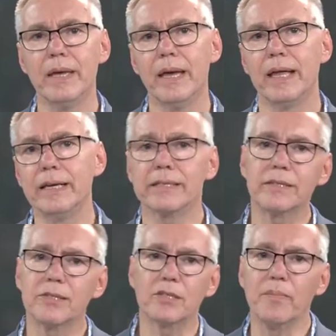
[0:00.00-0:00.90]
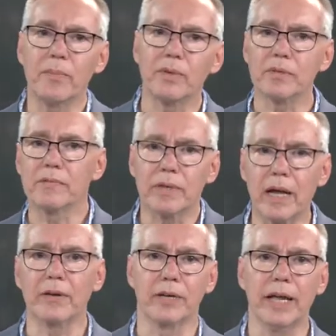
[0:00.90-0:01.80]
And it isn't just members of the
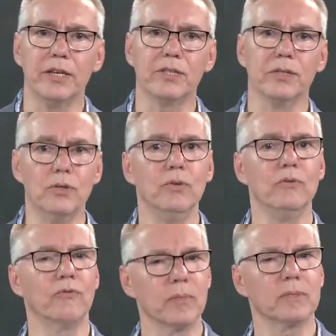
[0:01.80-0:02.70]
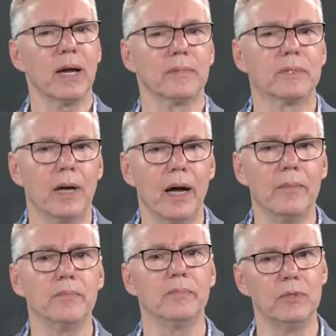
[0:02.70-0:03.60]
congregation who, from time to
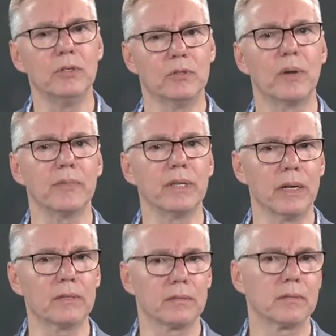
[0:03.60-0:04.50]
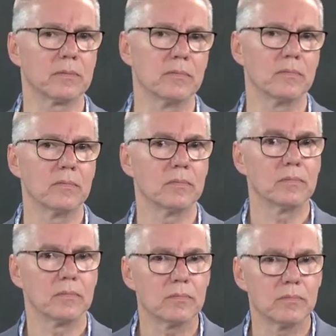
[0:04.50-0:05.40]
time, do something that's
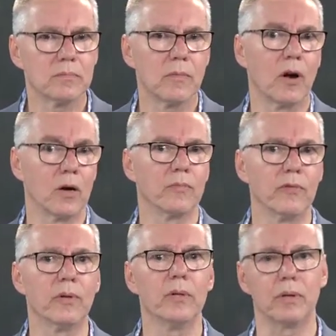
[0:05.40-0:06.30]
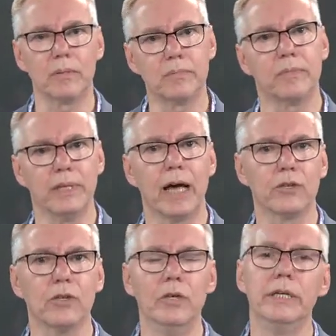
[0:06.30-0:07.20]
harmful or
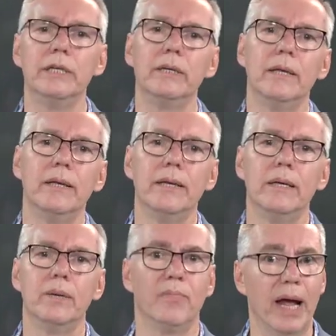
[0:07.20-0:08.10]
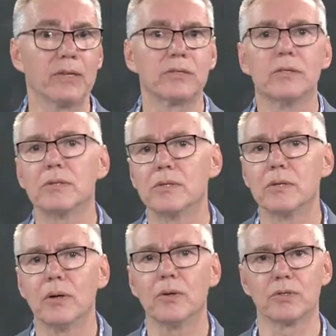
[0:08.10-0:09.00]
not good. Pastors
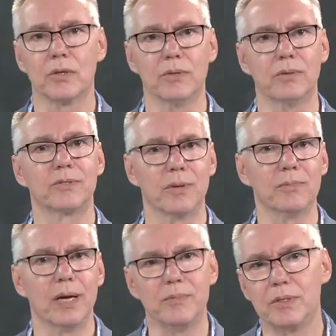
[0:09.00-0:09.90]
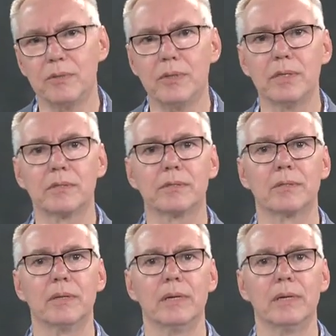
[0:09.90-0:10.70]
also sometimes do this.